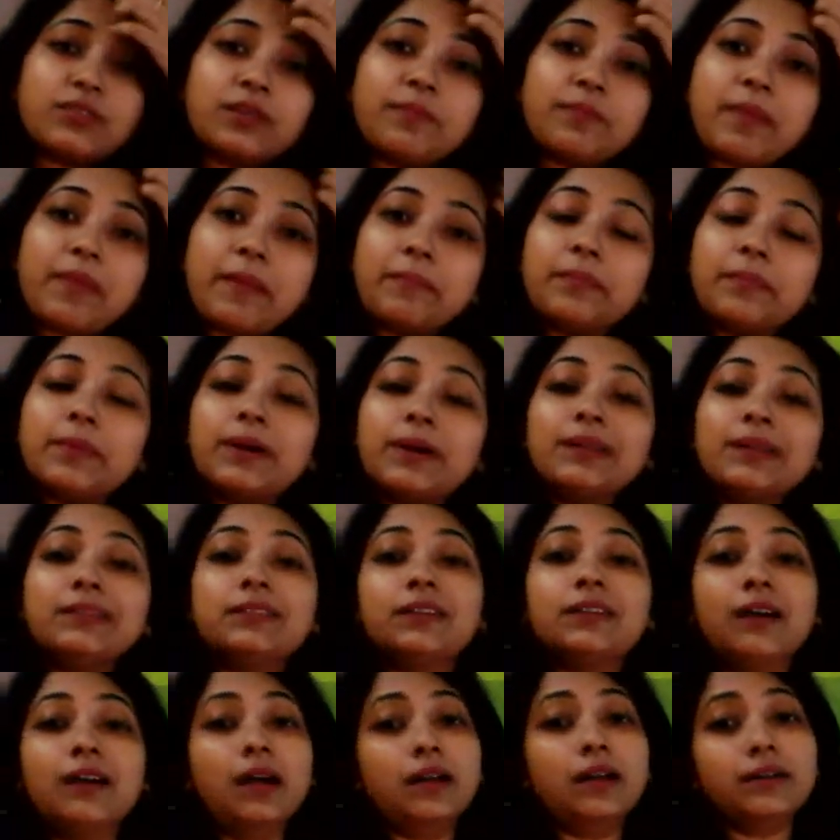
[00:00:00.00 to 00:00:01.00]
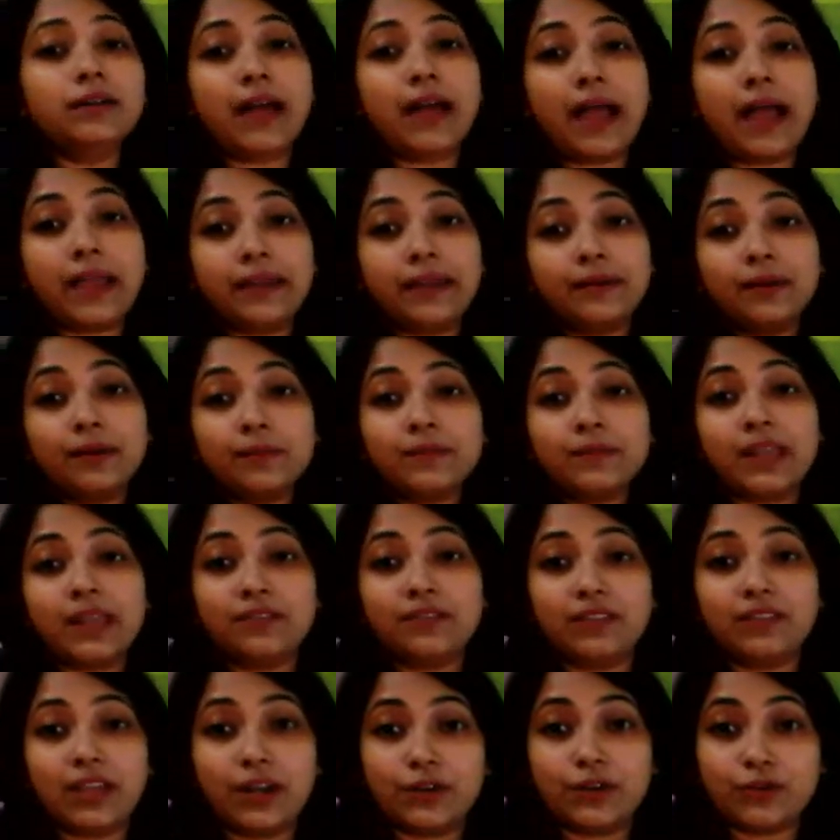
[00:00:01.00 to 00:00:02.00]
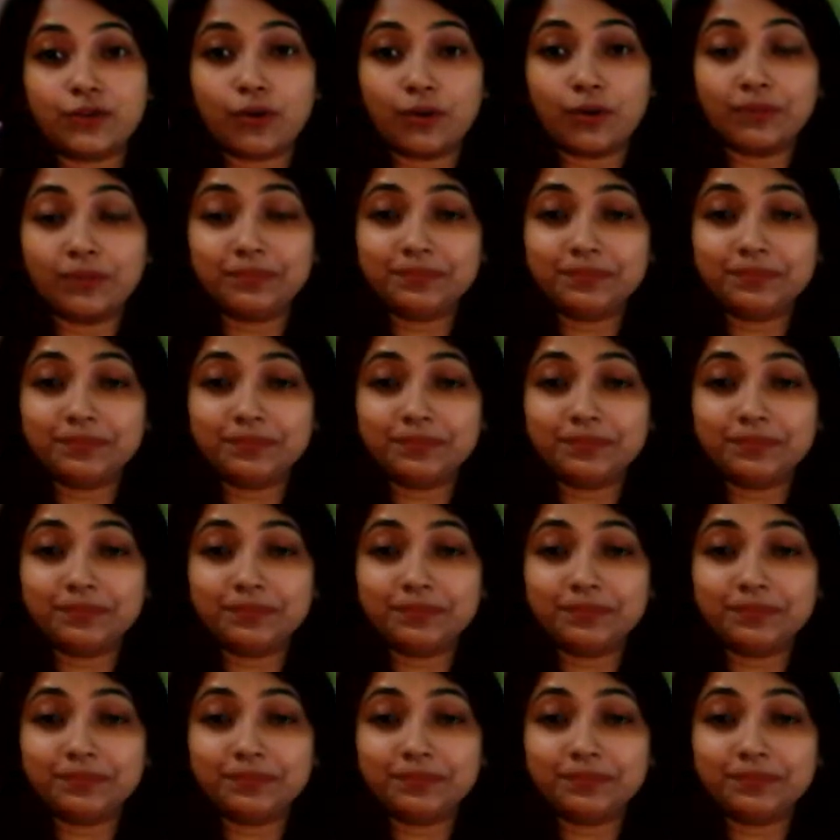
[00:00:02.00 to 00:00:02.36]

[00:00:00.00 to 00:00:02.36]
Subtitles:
remember the diagram that we drew.